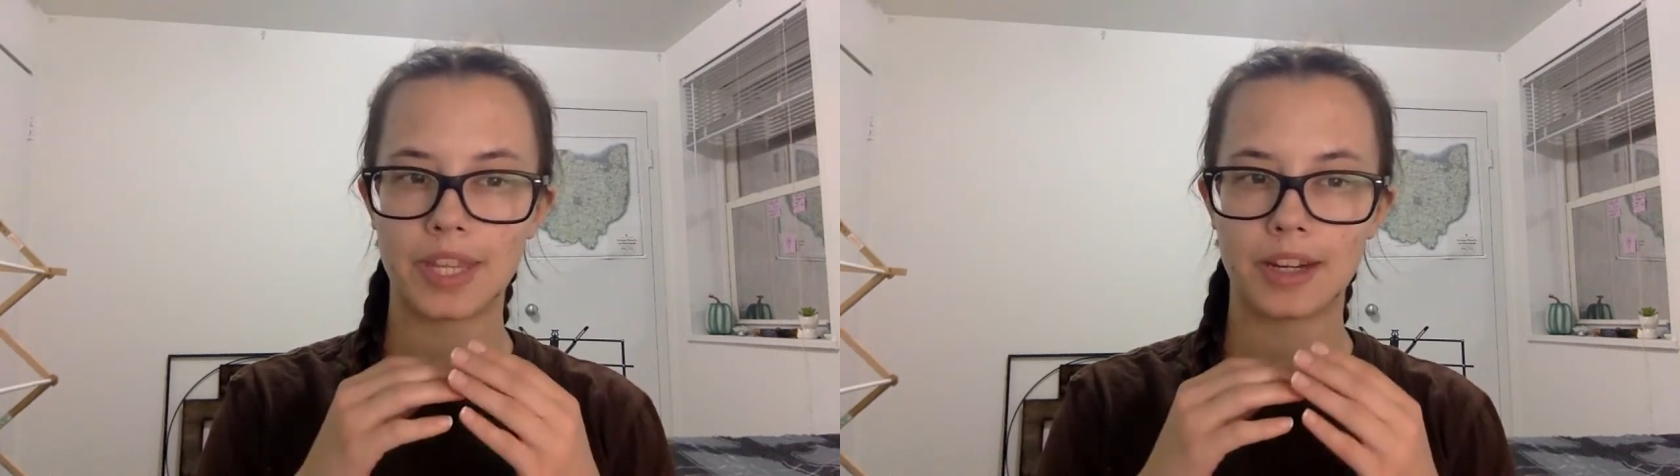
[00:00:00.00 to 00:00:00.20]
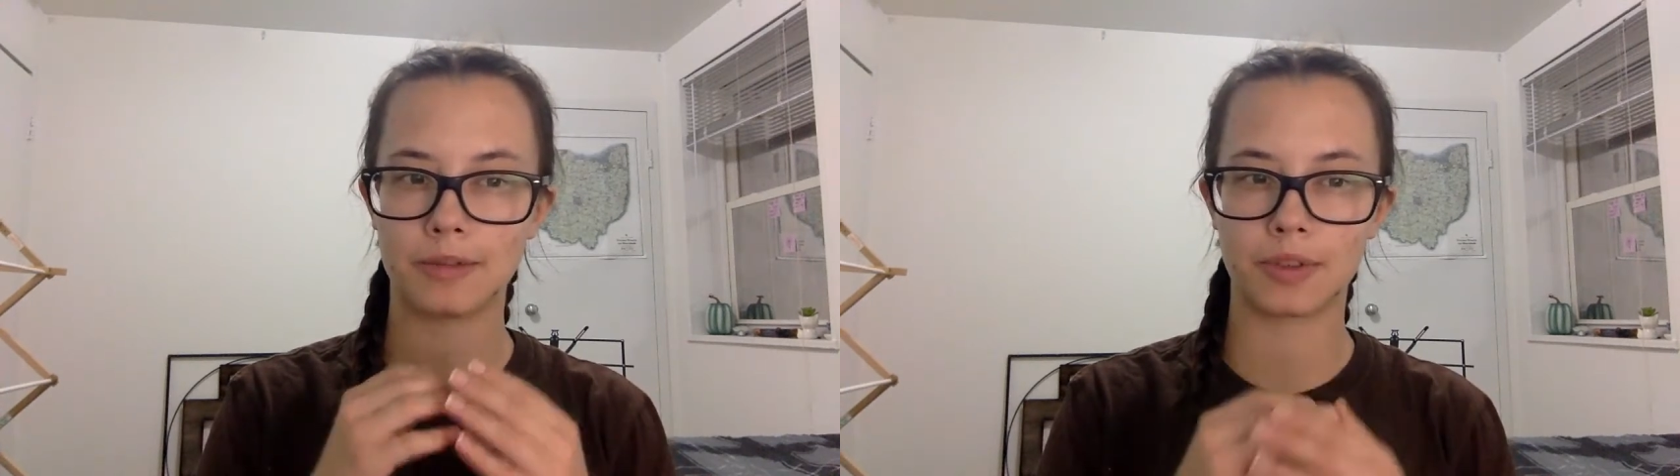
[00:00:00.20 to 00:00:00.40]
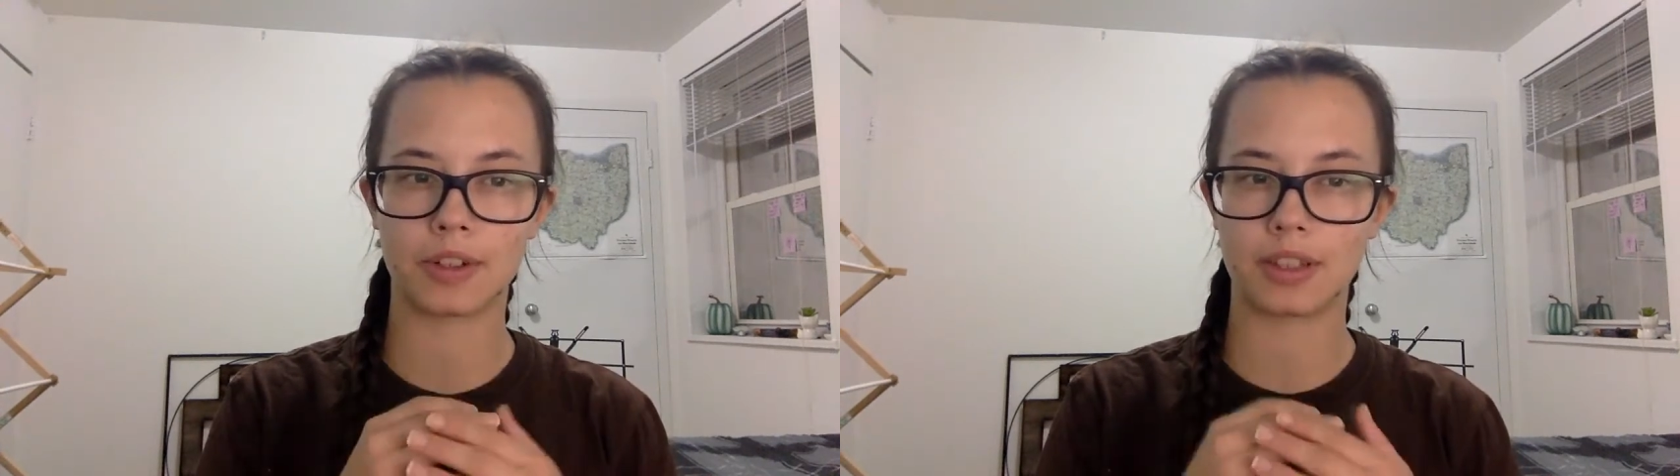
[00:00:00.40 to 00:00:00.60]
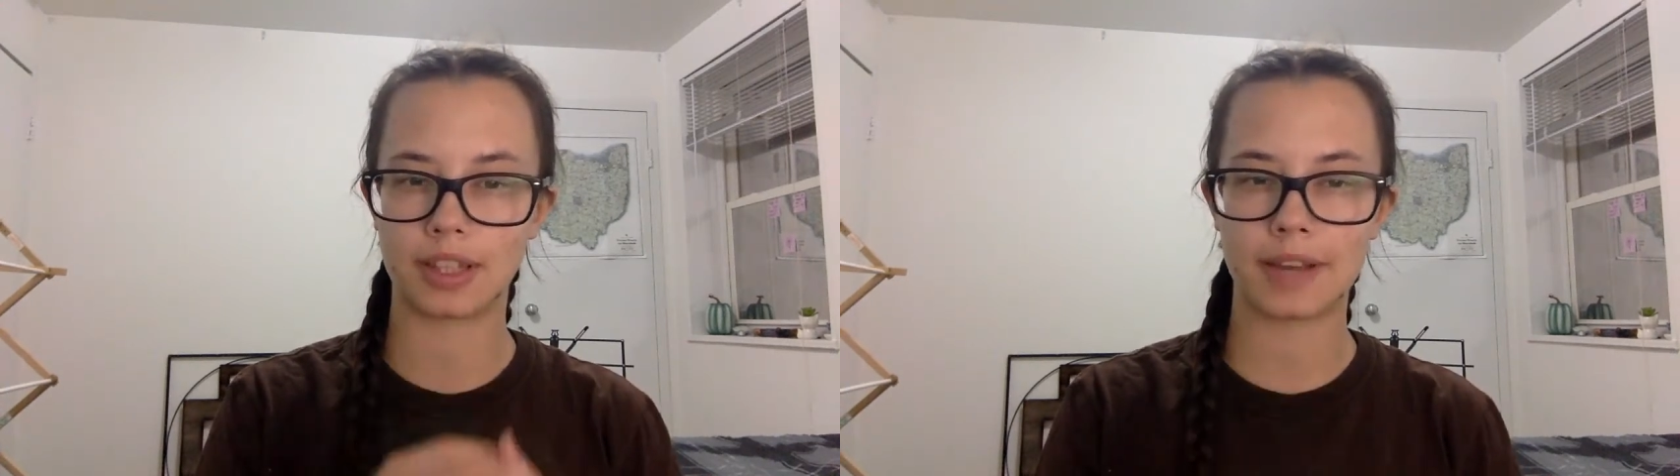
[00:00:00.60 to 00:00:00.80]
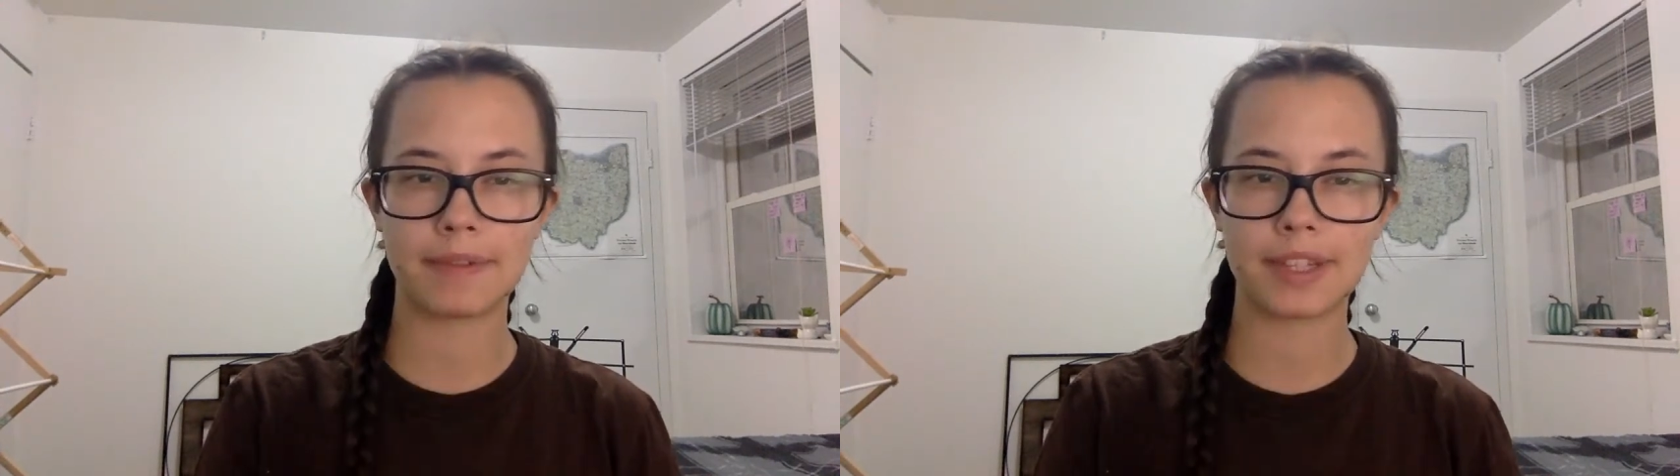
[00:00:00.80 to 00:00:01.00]
over
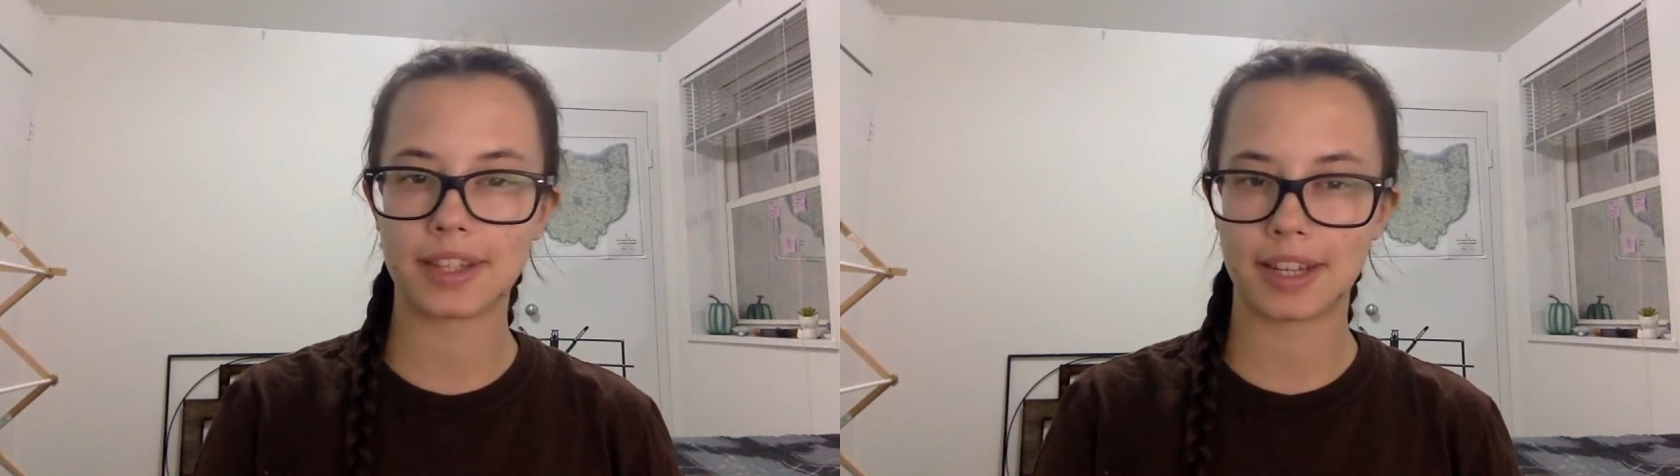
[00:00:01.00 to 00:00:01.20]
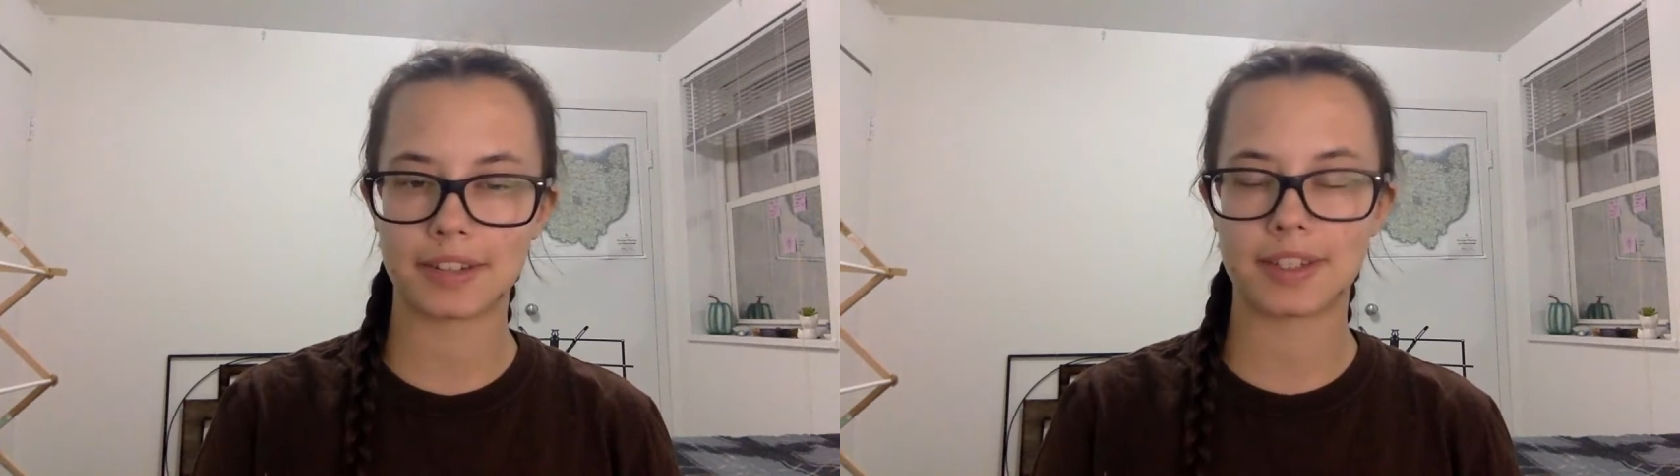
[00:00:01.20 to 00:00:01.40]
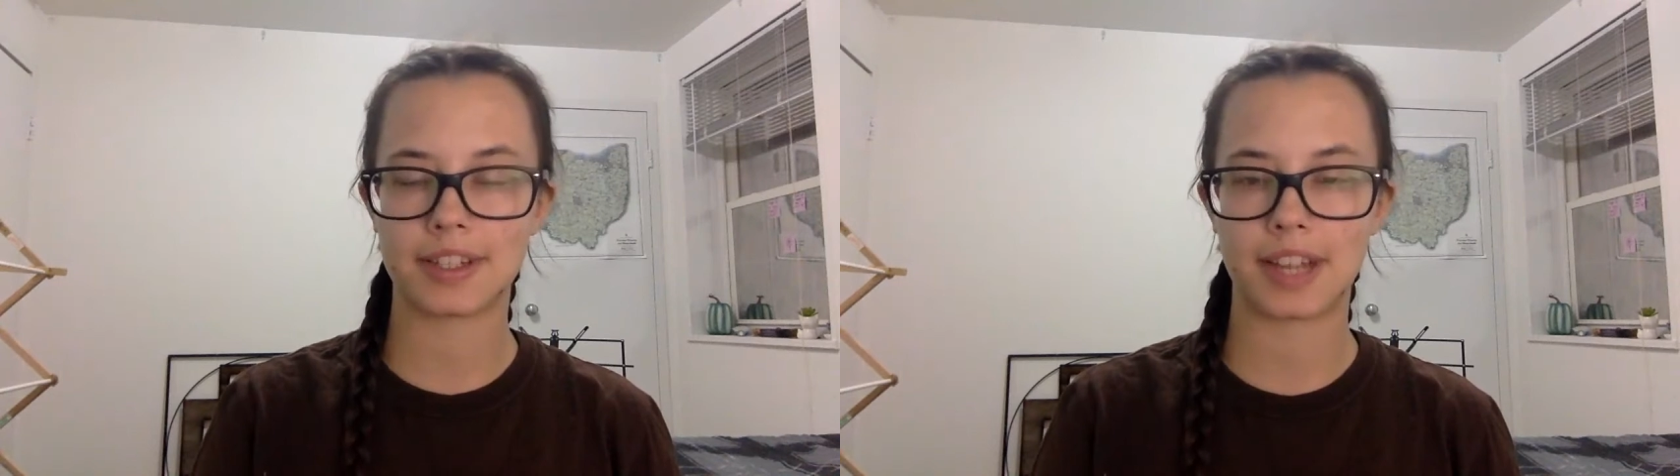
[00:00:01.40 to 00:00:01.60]
11,000